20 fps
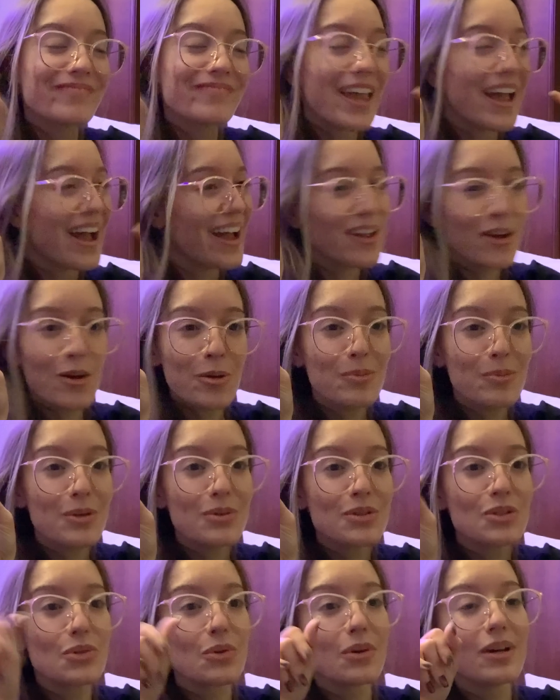I hope
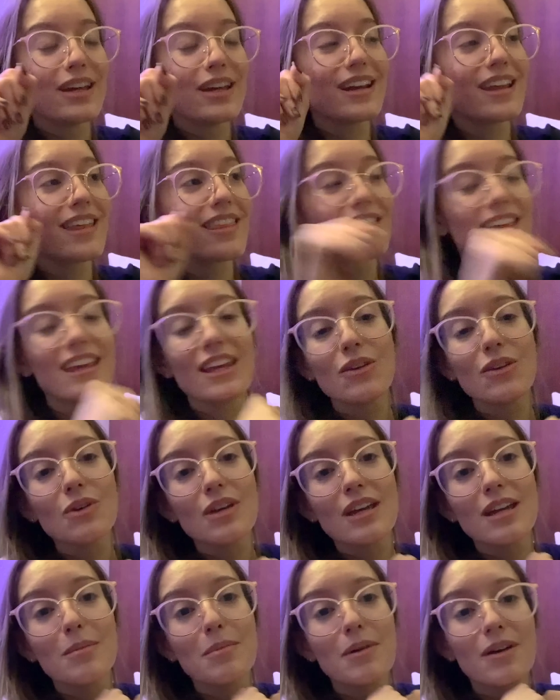you enjoyed. Thank you
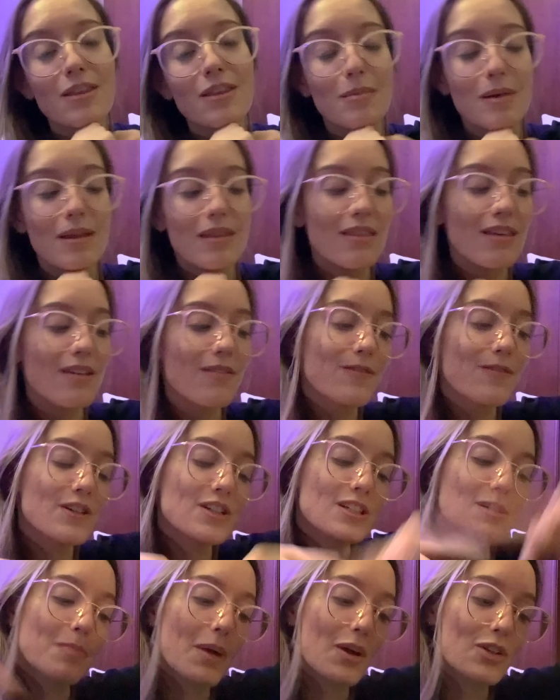again to Book of the Month for
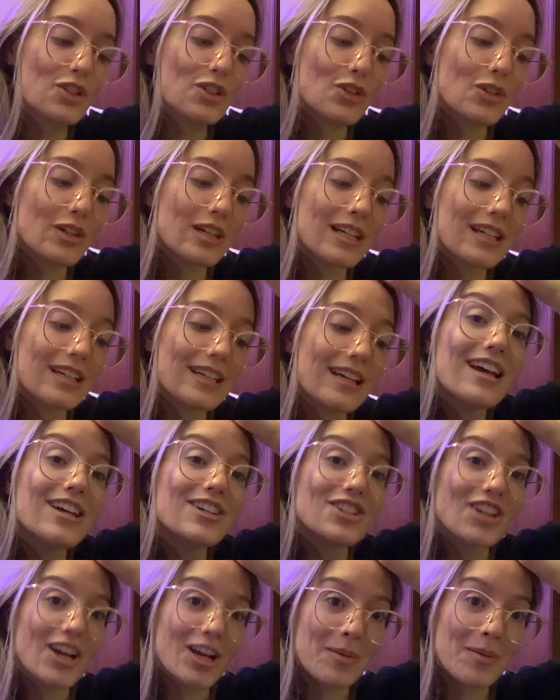sponsoring.
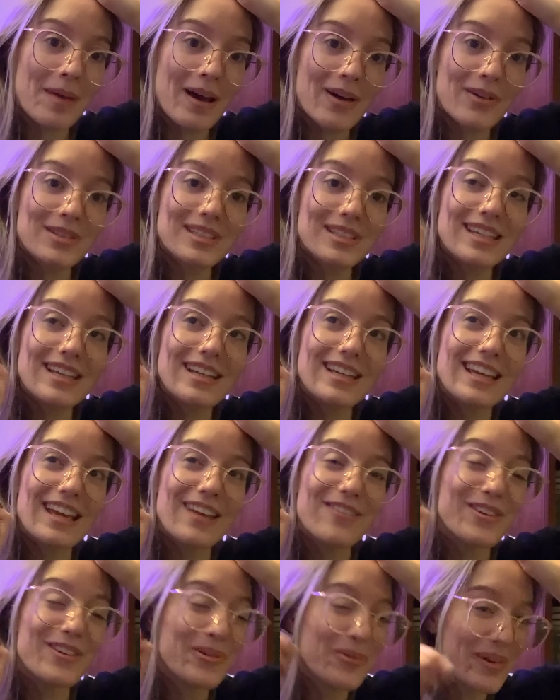Check them out
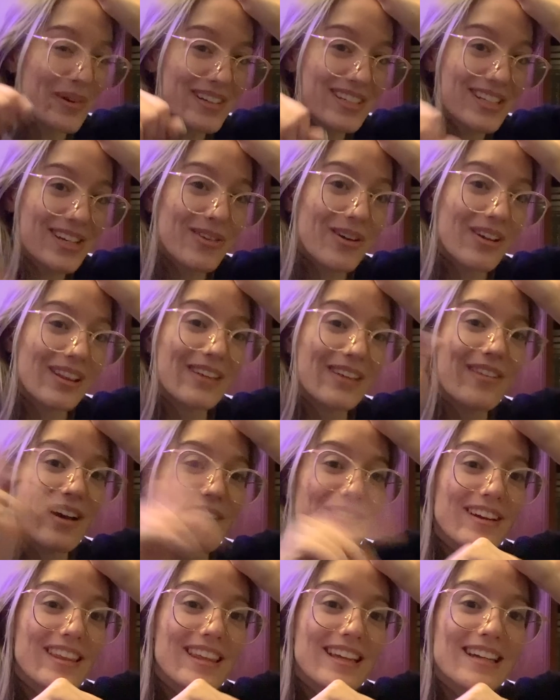if you want to. I'll leave
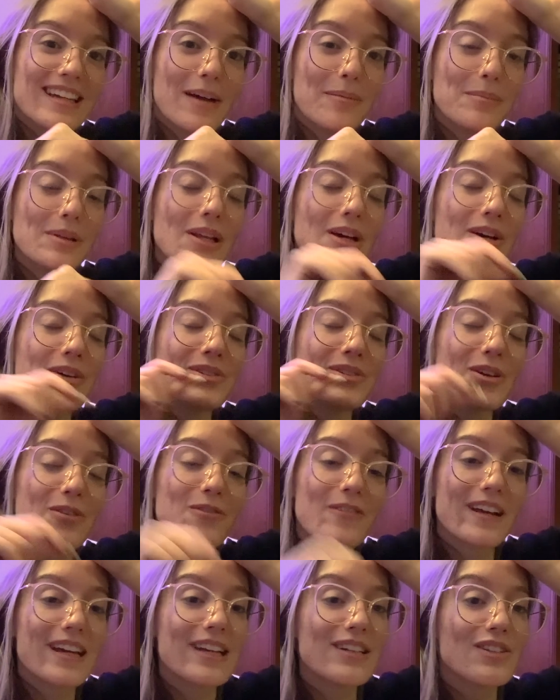everything down below.
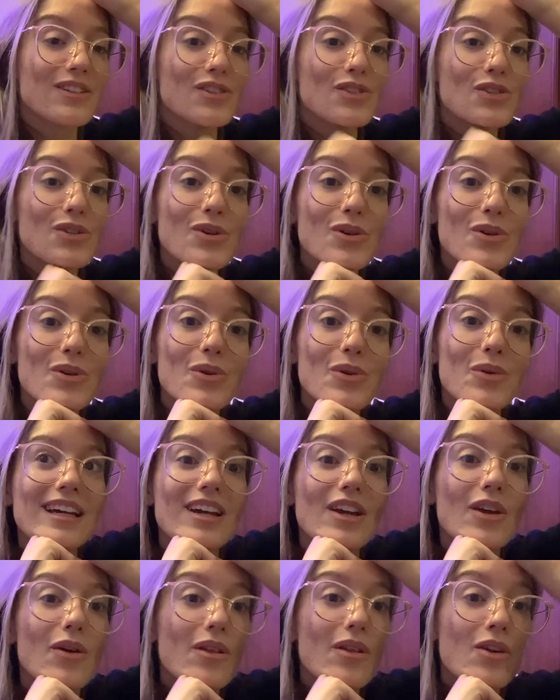Don't forget to
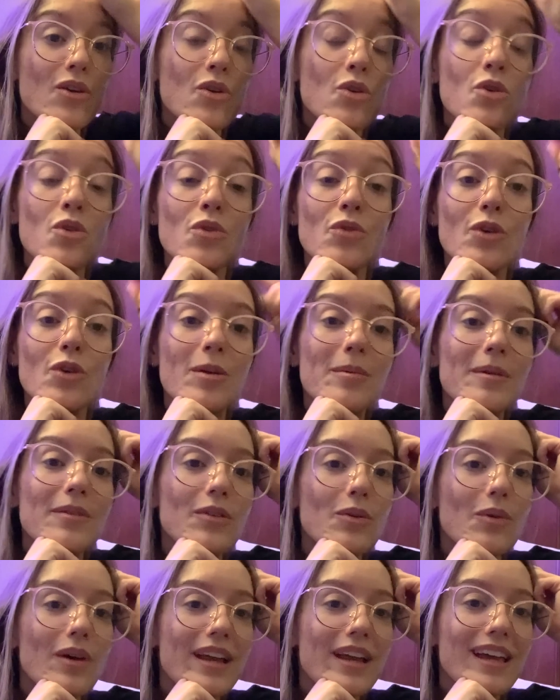go to the Google form
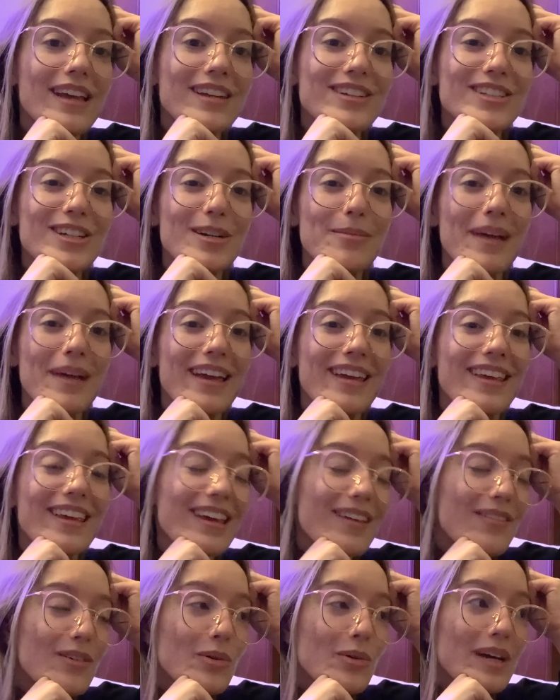if you want to enter my
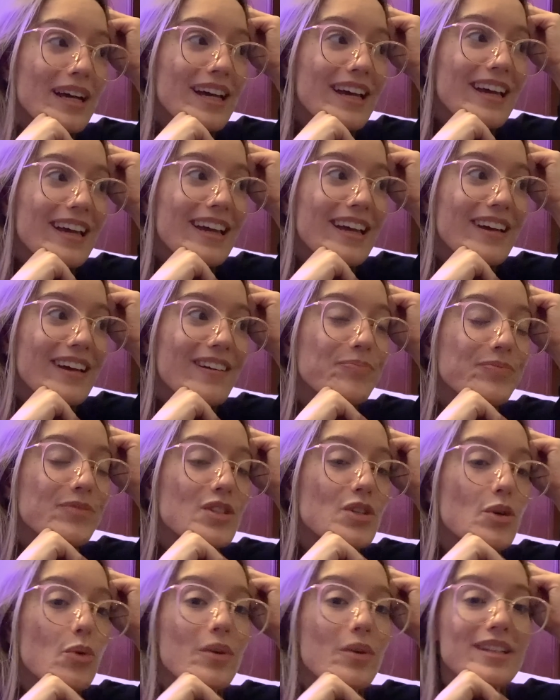giveaway
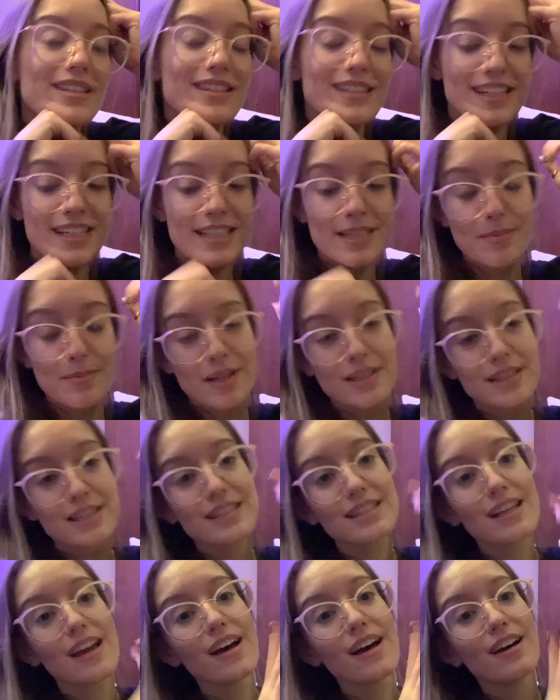to win 6
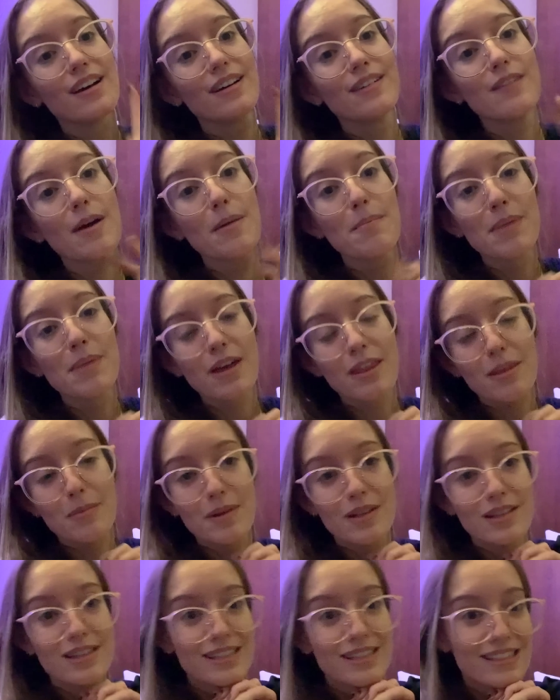months of Book of the
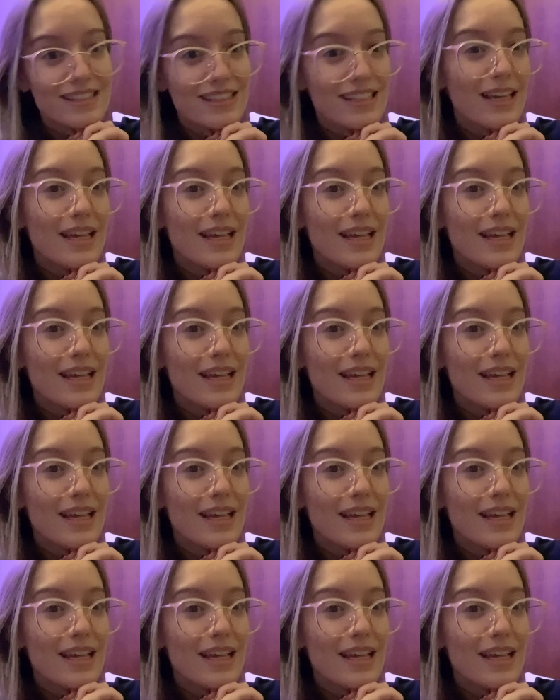Month's